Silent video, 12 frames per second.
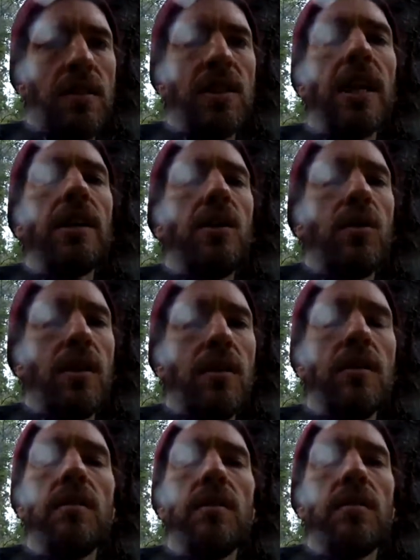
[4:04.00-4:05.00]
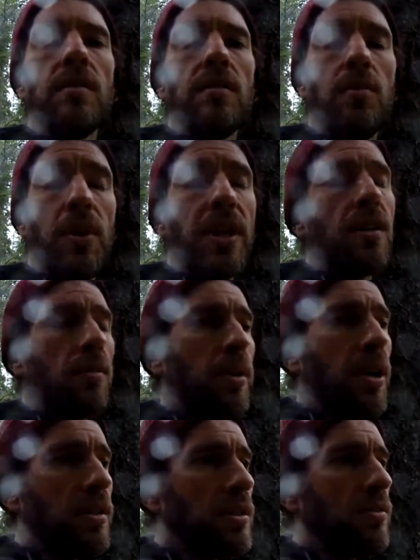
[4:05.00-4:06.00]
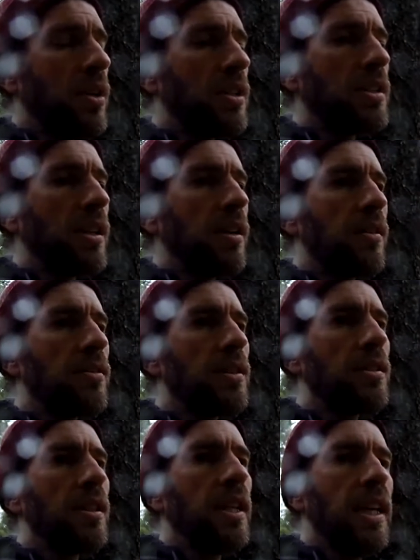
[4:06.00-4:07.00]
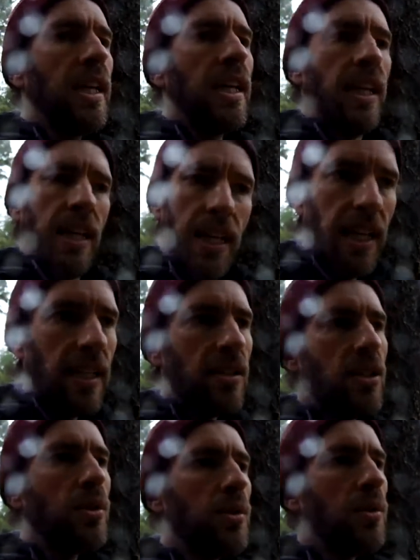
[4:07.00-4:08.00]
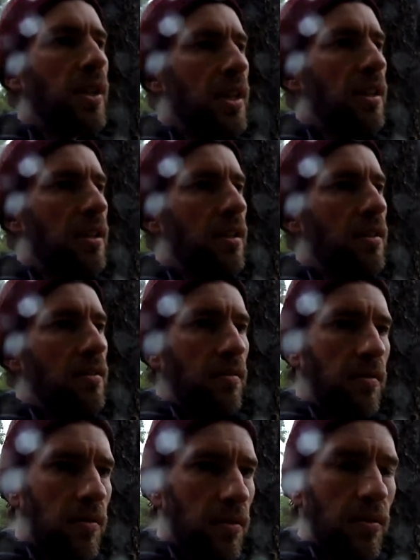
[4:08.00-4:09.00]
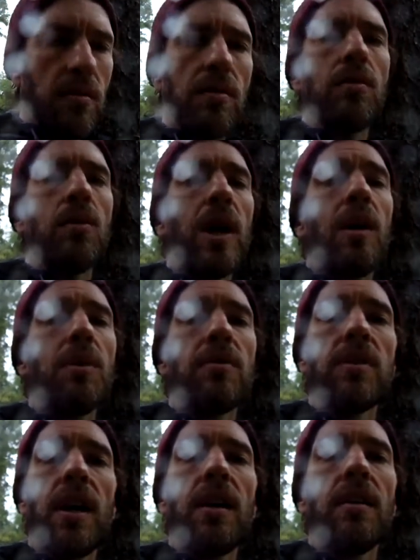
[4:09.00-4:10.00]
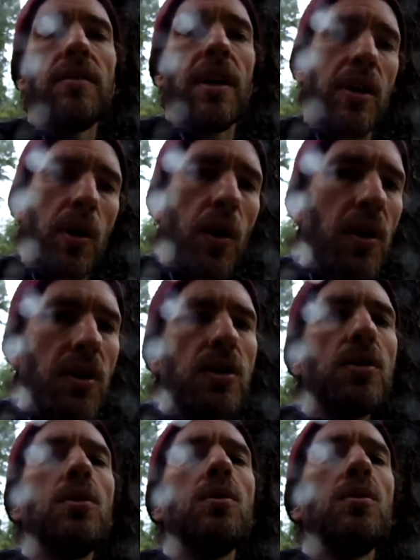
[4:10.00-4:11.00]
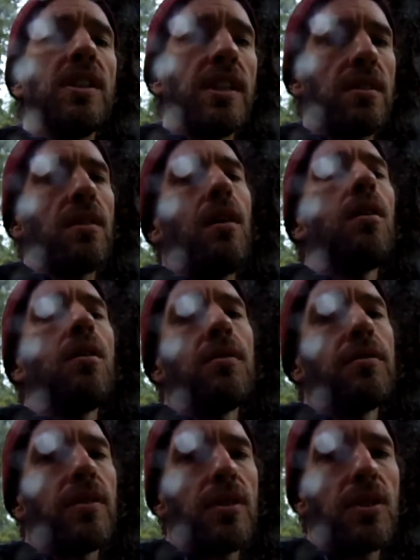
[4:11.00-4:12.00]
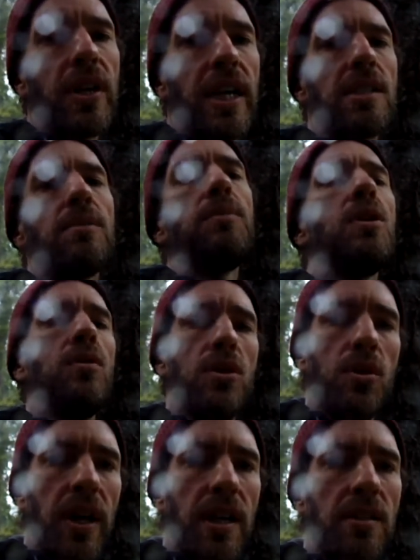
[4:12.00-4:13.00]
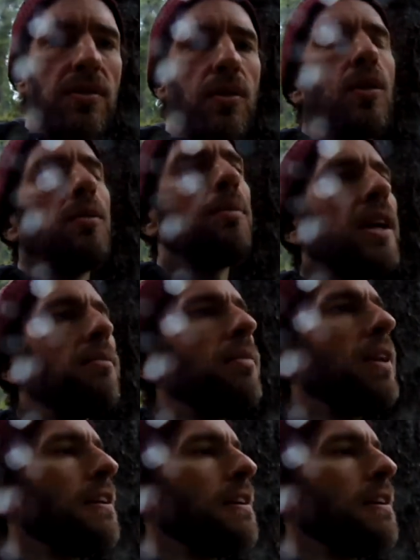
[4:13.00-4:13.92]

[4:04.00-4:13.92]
genuine, real parts of ourselves into the realm of love in order to dissolve, transmute, transform them.